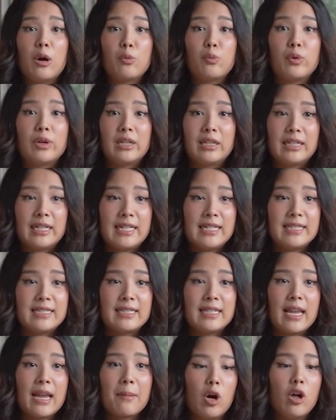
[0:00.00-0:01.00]

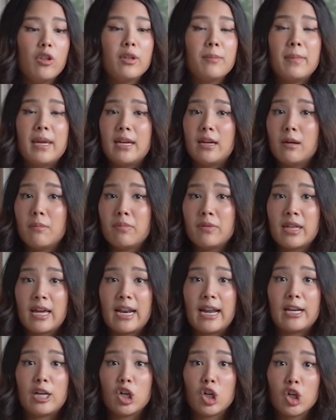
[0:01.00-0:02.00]
releasing all the makeup that
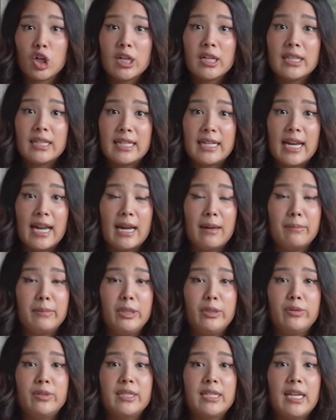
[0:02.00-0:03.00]
I currently am
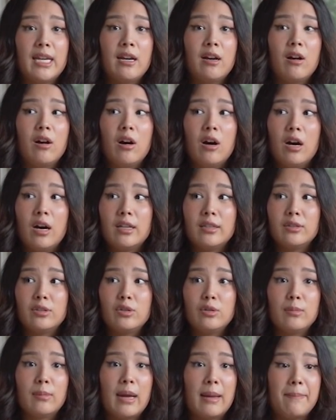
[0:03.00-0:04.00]
using
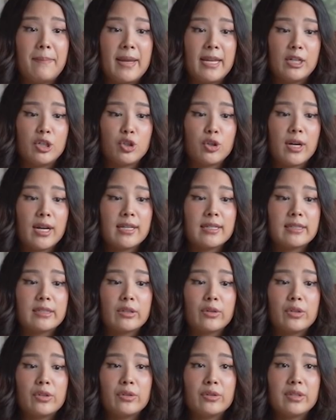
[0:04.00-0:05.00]
onto my Pinterest.
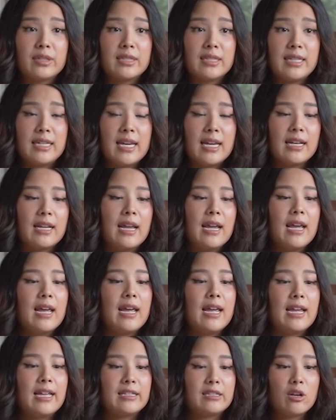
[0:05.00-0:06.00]
So you'll see it.
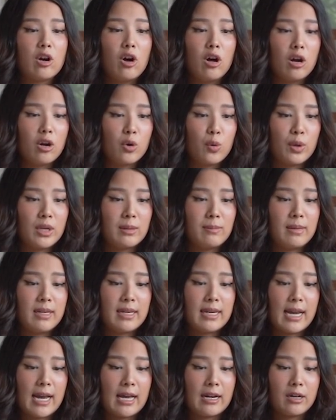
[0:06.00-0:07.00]
It's all going to be
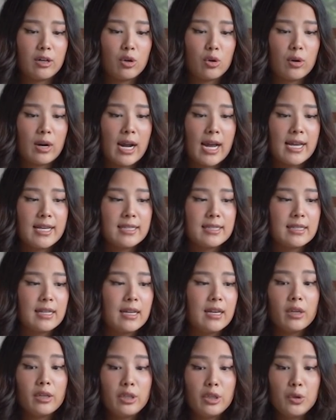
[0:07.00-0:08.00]
categorized.
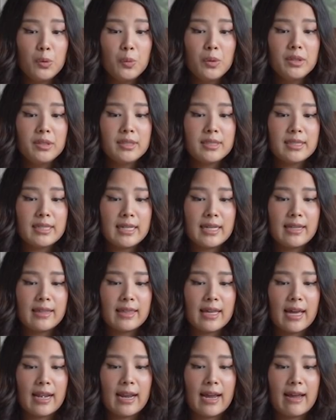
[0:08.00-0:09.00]
You will see
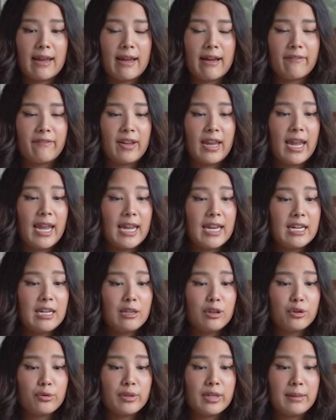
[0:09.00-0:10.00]
that I have
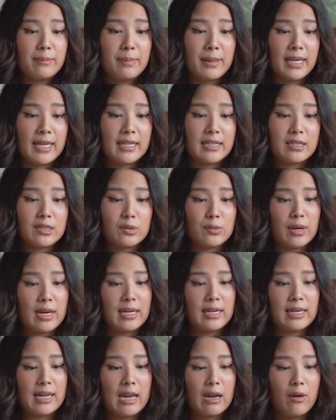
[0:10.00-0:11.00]
83 pins
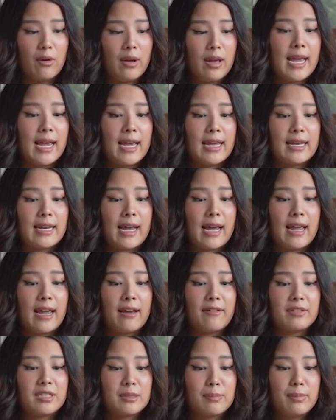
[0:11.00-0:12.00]
right now, and I
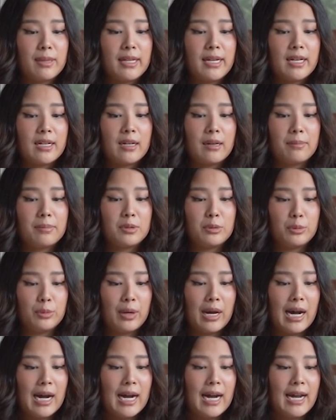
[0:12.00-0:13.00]
have split it up to
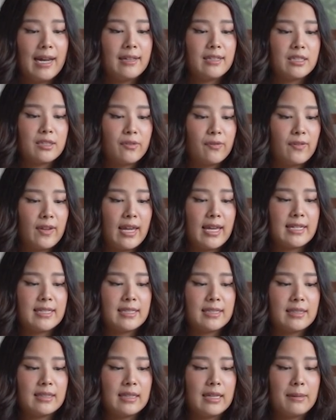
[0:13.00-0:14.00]
eyes,
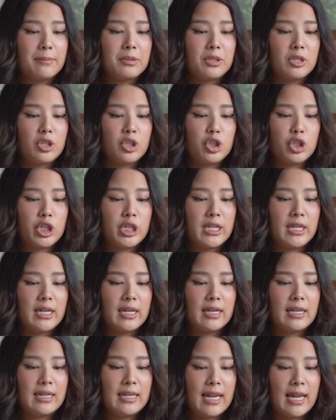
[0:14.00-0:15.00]
face, lips,
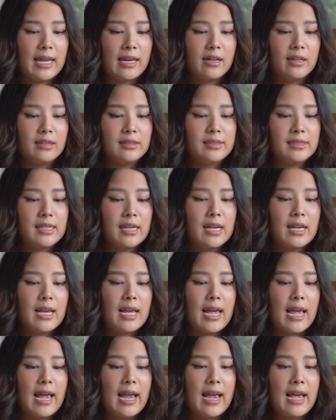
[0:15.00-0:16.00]
cheek, nails.
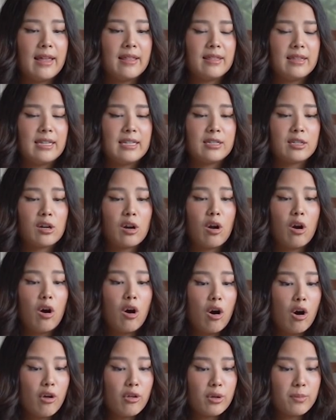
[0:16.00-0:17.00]
And these are
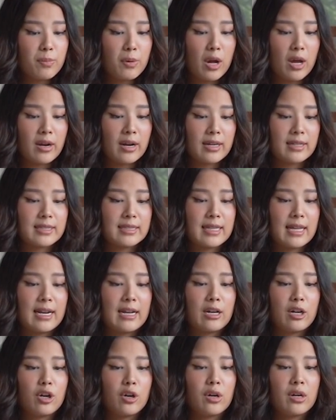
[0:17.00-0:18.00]
all the products that
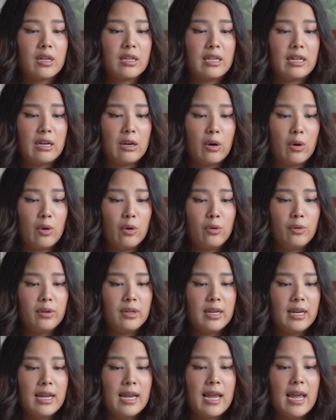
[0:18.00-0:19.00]
I currently
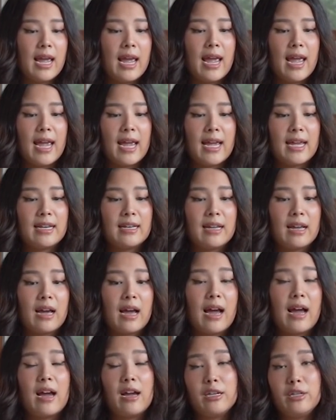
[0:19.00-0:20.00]
own and
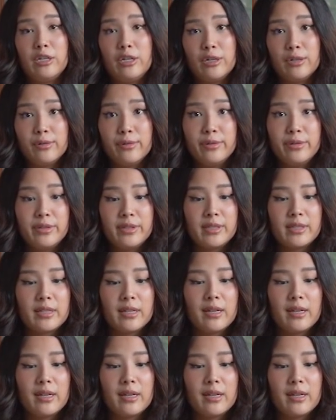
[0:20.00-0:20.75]
use.